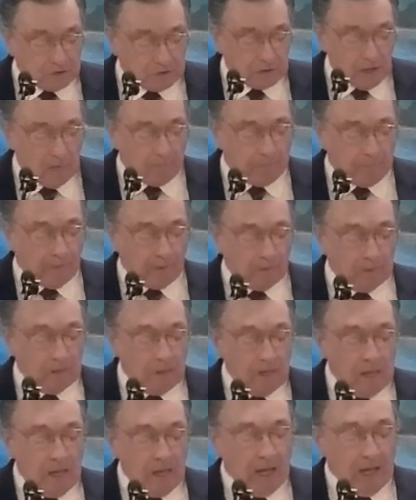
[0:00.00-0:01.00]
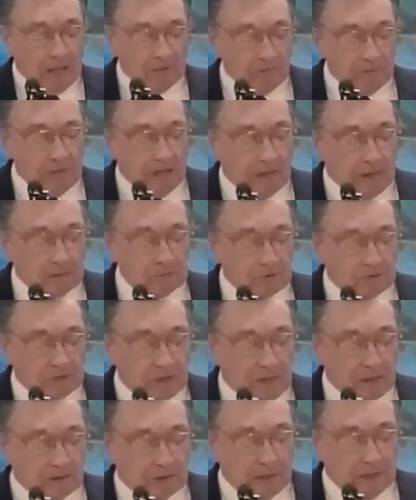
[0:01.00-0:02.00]
shepherd. And then
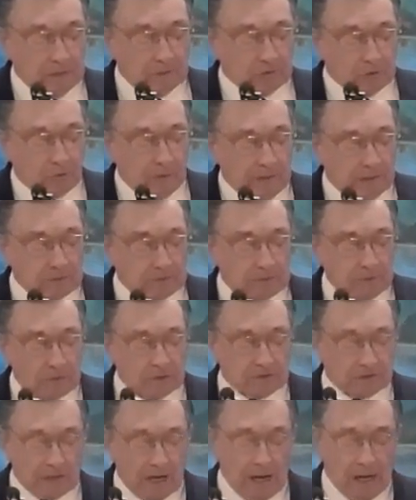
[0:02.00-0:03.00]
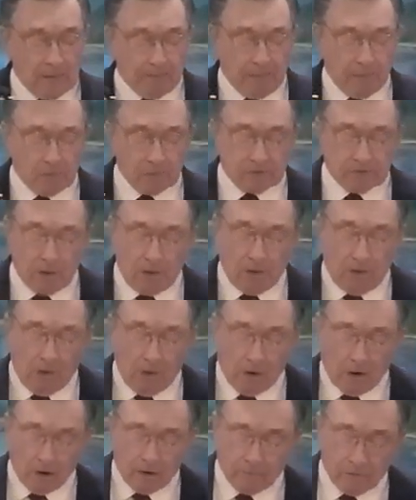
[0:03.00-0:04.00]
saith he to his disciples, the
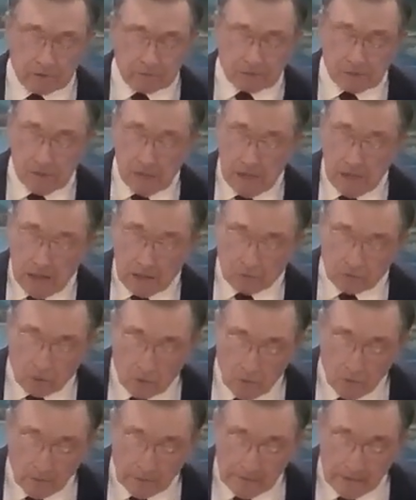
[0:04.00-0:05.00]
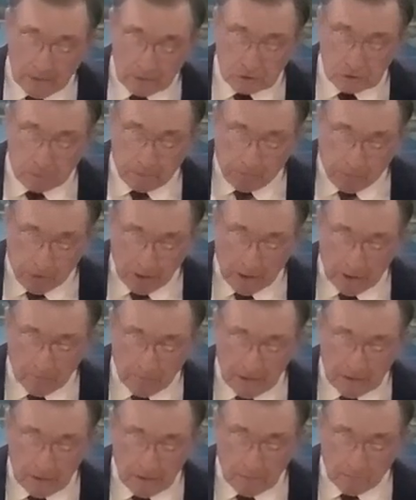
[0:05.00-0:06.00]
harvest truly is
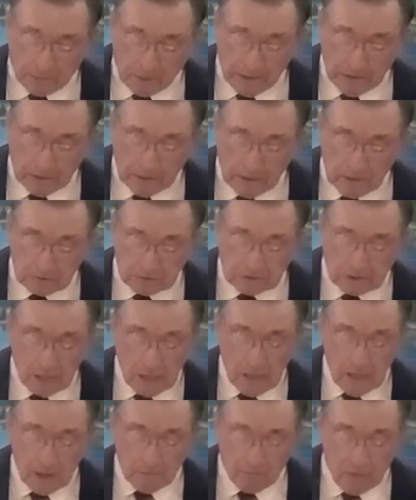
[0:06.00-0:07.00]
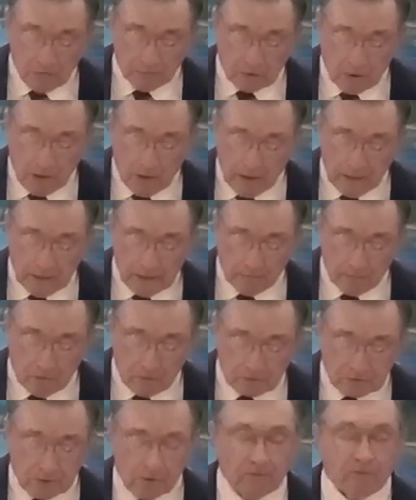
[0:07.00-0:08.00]
plenteous, but the
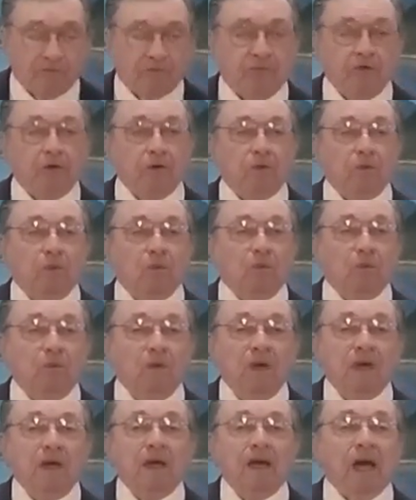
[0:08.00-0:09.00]
labors are few.